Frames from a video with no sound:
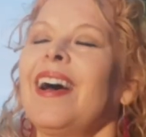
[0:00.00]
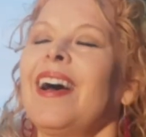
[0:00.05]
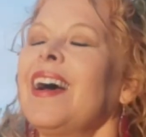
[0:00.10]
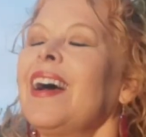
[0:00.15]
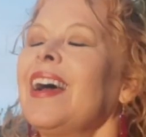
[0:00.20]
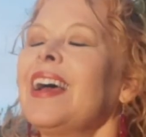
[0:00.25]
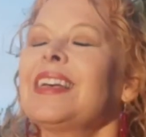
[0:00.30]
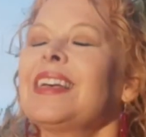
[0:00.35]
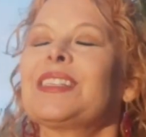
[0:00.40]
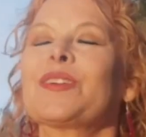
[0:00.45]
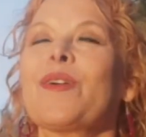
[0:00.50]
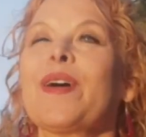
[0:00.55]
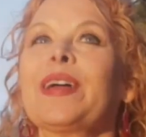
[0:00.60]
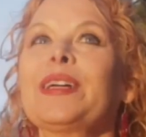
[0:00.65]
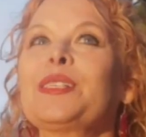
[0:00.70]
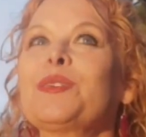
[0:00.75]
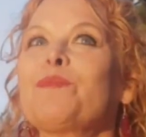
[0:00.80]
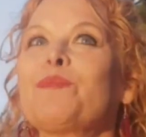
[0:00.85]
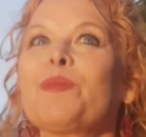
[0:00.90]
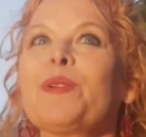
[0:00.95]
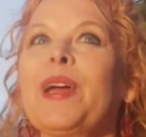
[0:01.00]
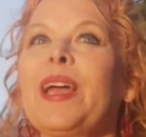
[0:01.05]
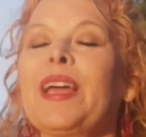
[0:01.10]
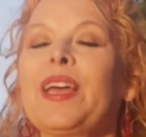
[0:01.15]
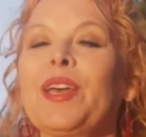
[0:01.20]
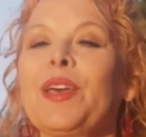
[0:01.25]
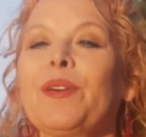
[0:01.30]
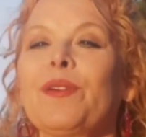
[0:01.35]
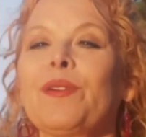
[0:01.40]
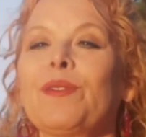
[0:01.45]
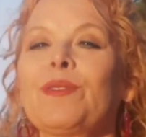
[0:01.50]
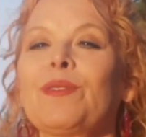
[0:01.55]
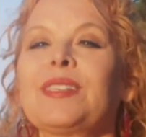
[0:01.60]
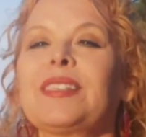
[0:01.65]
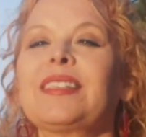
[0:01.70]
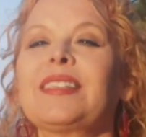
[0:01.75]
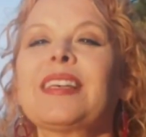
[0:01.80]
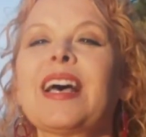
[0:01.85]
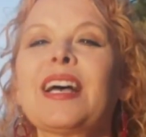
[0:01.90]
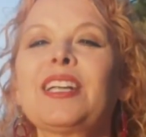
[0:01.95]
is going to bring you
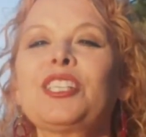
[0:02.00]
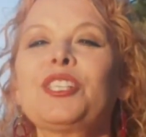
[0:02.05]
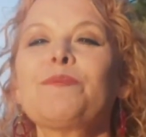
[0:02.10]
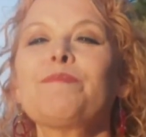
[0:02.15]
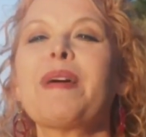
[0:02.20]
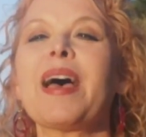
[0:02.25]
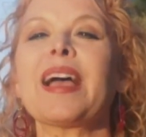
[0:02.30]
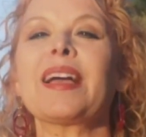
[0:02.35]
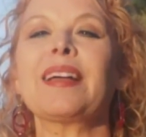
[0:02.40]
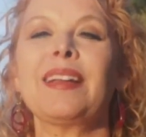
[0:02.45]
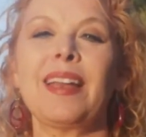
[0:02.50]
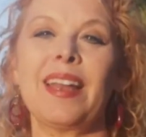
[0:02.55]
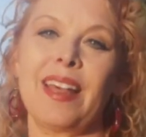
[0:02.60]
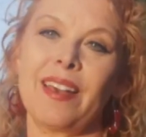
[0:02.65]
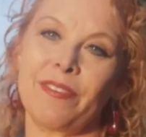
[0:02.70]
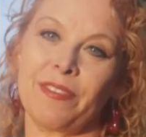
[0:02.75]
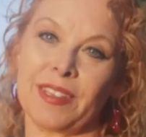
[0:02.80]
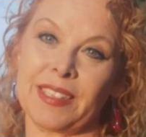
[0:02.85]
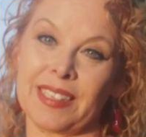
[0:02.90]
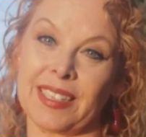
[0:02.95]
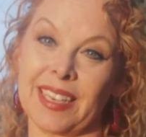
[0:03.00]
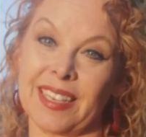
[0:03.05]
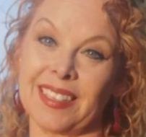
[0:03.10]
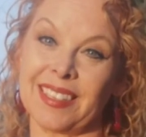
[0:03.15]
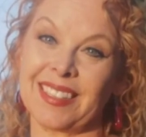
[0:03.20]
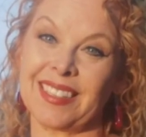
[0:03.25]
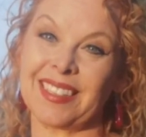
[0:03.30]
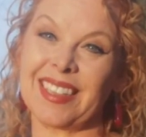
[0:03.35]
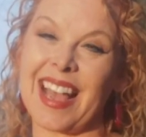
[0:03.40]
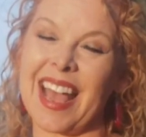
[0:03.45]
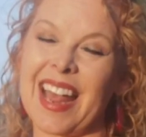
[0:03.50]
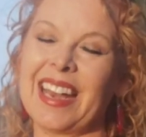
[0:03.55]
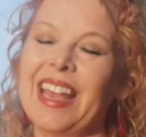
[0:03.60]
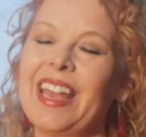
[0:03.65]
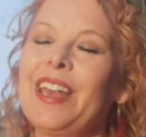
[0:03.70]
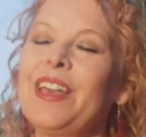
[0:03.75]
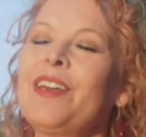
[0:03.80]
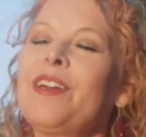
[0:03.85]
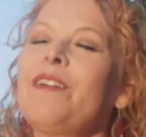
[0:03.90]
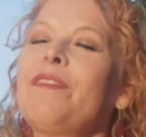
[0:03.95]
such magnificence. And
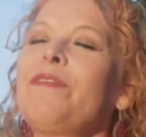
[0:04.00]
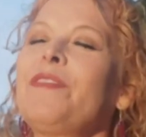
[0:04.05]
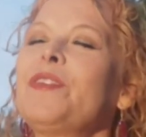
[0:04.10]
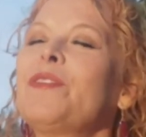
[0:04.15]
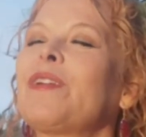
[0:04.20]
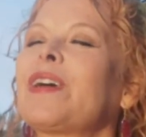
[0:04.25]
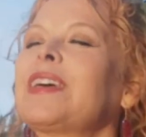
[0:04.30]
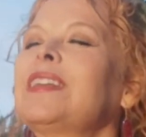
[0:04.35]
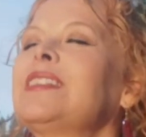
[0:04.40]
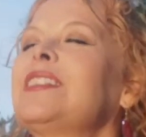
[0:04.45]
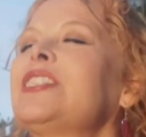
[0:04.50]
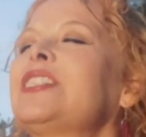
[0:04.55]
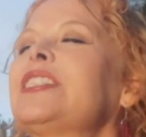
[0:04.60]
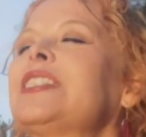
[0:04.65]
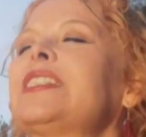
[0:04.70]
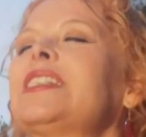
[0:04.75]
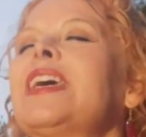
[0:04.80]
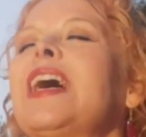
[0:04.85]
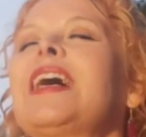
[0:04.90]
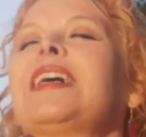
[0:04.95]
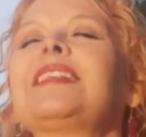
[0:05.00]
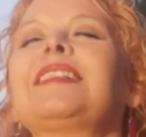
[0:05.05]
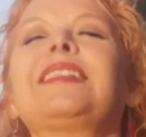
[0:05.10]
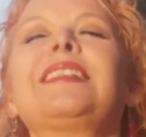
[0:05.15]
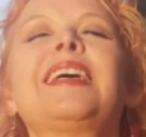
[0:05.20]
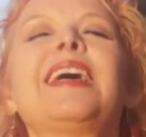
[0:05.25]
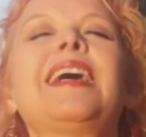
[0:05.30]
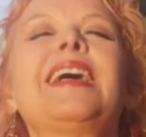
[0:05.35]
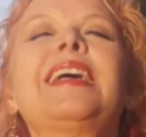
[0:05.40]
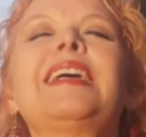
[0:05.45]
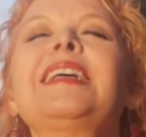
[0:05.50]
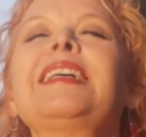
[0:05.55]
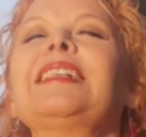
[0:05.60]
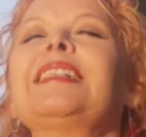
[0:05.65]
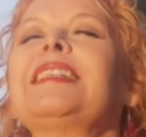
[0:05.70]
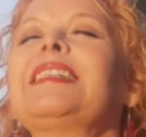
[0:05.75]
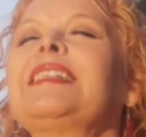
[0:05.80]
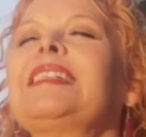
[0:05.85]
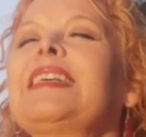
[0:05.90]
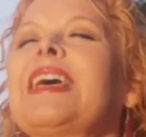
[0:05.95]
if you can just
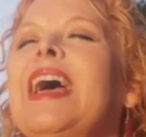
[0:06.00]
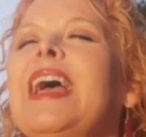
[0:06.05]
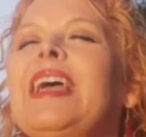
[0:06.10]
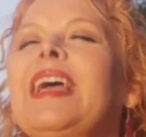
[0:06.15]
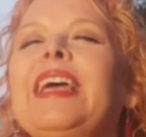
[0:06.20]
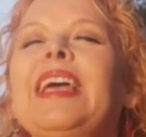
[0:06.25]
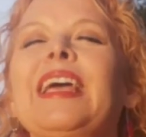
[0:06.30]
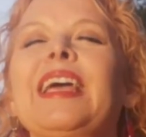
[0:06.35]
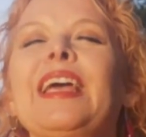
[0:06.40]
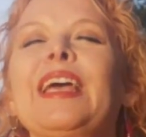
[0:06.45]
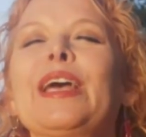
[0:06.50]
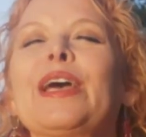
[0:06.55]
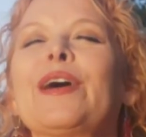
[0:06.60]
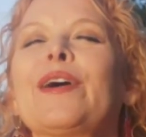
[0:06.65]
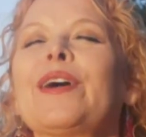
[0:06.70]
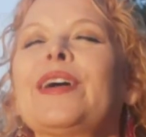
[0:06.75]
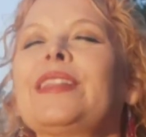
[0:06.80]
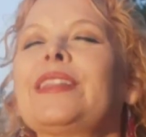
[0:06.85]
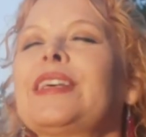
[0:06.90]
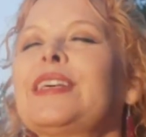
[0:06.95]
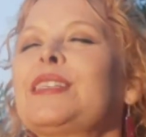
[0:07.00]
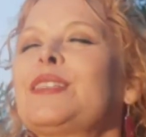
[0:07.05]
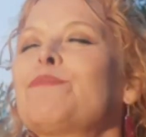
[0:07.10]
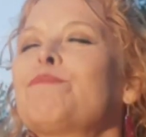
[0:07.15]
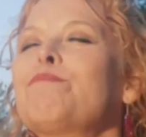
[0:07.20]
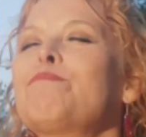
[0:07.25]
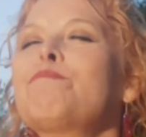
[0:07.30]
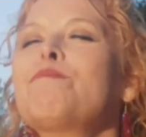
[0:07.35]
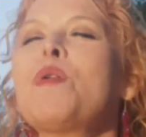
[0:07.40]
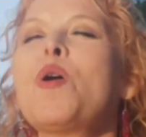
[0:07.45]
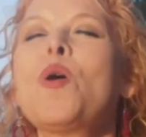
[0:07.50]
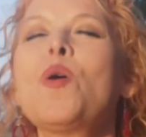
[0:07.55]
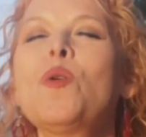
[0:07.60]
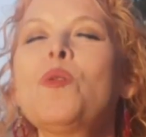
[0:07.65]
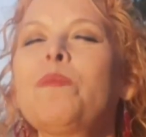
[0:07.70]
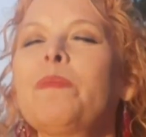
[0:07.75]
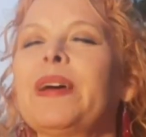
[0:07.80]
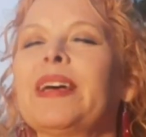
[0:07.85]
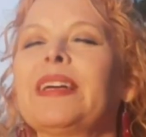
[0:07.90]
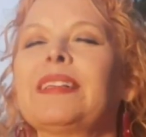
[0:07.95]
stay here in this
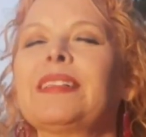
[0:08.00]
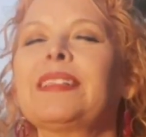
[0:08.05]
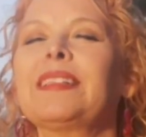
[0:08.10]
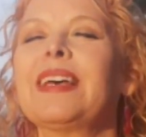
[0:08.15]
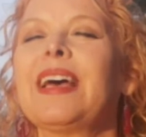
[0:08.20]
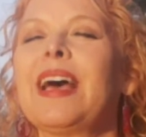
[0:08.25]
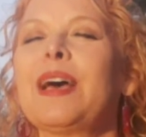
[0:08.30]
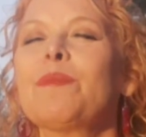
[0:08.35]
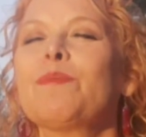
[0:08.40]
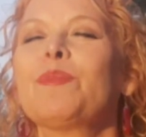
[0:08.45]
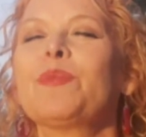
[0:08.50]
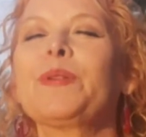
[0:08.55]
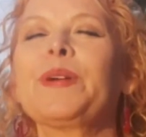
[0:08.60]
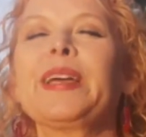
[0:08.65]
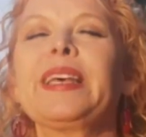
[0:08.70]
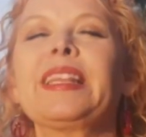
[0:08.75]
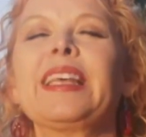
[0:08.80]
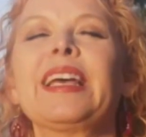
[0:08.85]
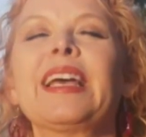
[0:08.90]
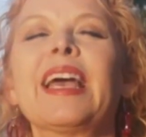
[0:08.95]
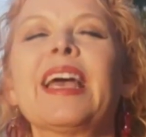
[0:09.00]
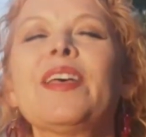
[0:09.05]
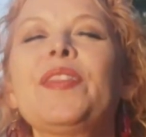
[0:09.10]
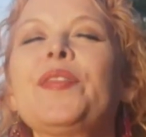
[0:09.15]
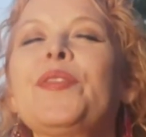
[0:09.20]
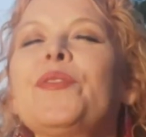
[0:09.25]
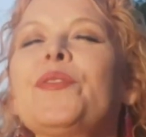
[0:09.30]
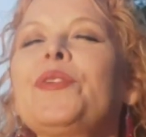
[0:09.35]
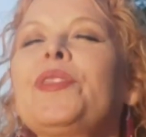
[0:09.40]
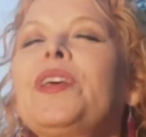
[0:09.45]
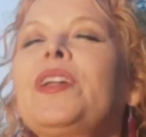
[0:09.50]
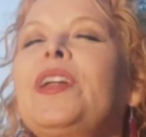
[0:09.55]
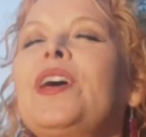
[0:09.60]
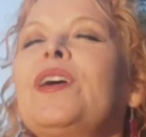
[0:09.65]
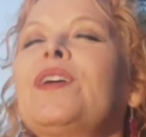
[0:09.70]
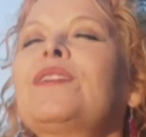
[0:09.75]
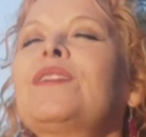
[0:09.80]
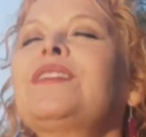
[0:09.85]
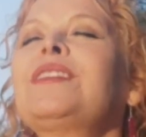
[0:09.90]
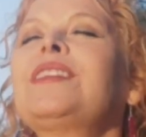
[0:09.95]
moment, breathing in through the
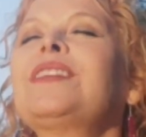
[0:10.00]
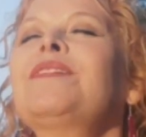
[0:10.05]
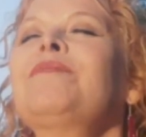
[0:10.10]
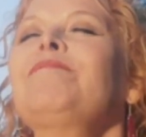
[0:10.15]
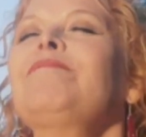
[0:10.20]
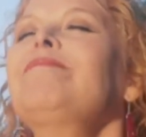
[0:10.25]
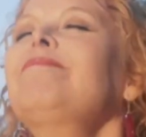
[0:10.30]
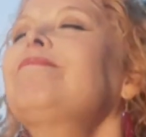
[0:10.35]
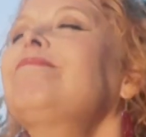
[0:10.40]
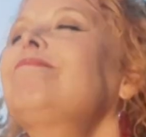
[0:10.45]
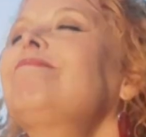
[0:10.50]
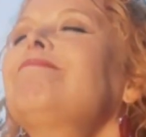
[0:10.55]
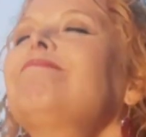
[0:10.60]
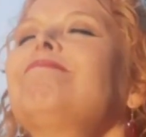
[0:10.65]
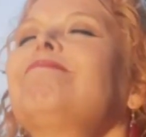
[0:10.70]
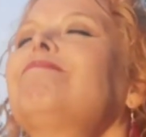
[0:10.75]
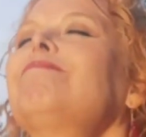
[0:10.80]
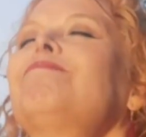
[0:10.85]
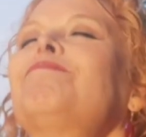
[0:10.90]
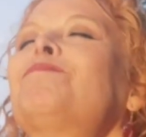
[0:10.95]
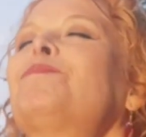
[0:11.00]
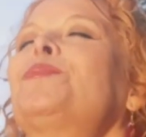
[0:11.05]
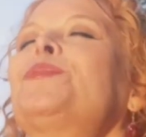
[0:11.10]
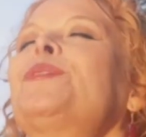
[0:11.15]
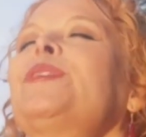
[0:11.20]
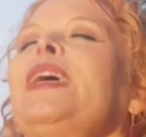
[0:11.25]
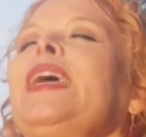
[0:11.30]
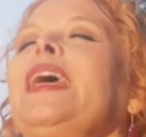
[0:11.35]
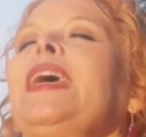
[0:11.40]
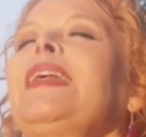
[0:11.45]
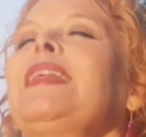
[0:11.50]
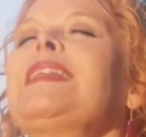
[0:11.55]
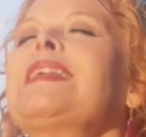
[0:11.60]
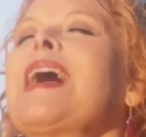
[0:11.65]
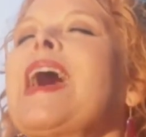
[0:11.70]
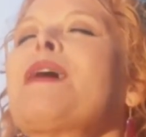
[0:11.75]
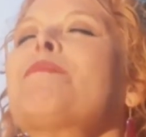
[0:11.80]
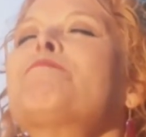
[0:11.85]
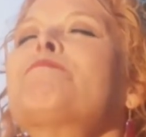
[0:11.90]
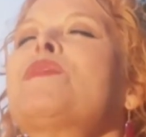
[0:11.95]
nose, breathe
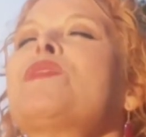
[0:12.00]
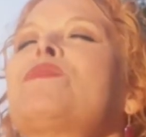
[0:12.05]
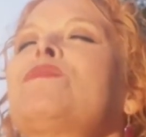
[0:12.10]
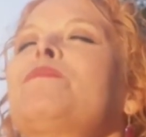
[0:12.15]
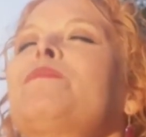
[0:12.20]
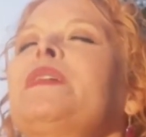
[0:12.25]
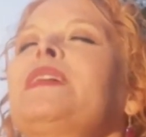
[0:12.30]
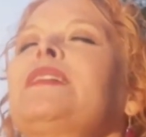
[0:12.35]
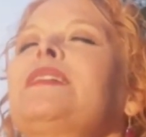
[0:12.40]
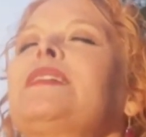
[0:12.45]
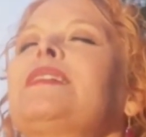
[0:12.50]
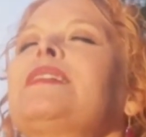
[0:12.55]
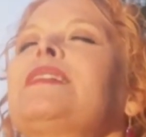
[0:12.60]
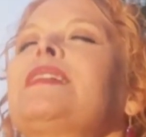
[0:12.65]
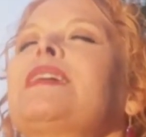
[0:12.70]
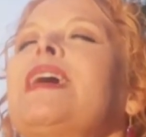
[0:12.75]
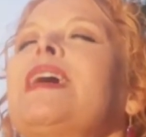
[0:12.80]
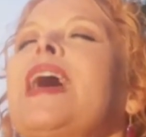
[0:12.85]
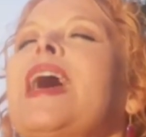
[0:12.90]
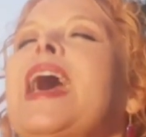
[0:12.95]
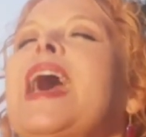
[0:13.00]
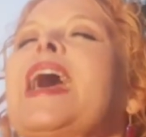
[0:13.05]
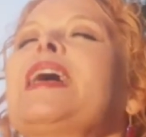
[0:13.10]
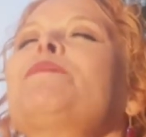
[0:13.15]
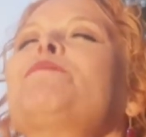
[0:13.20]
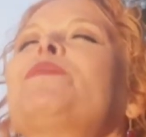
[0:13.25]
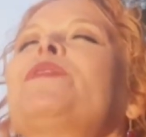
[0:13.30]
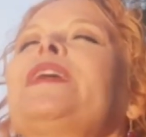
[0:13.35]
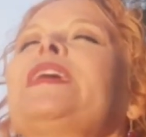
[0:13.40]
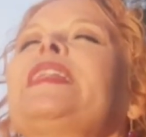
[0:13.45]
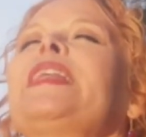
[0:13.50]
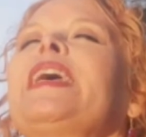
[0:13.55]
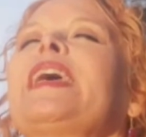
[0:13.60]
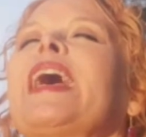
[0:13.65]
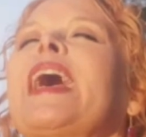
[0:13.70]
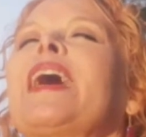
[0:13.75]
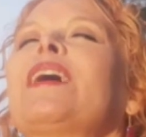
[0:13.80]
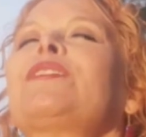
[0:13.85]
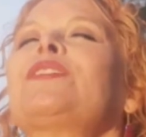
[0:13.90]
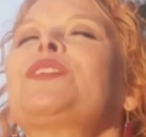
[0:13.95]
that moment, and breathing
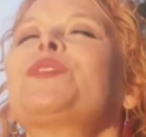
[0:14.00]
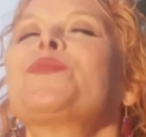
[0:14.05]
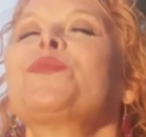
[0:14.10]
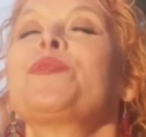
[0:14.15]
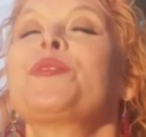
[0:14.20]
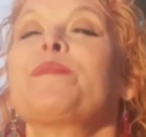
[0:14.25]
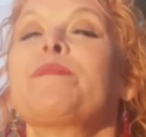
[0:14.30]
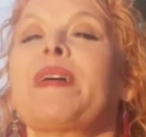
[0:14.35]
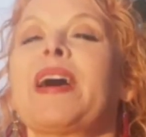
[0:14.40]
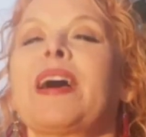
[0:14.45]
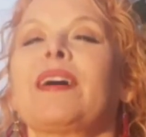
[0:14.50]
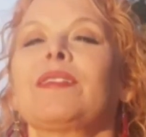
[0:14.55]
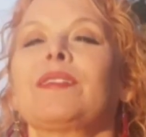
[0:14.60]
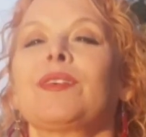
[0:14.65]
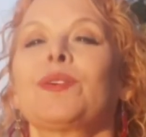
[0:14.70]
out through the mouth,